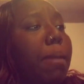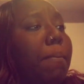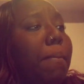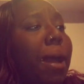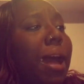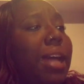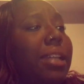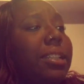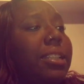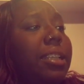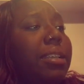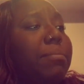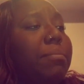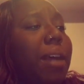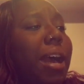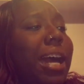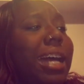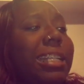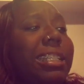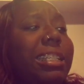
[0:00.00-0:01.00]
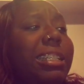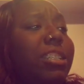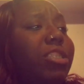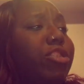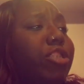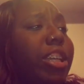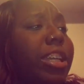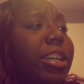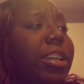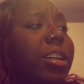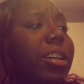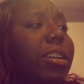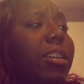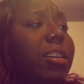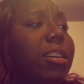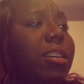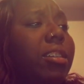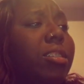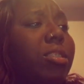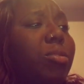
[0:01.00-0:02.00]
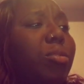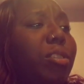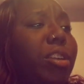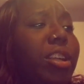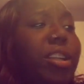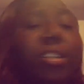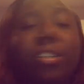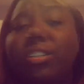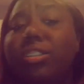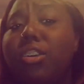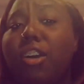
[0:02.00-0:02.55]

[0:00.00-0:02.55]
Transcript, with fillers: Mozzie Mozzie Drink Assorted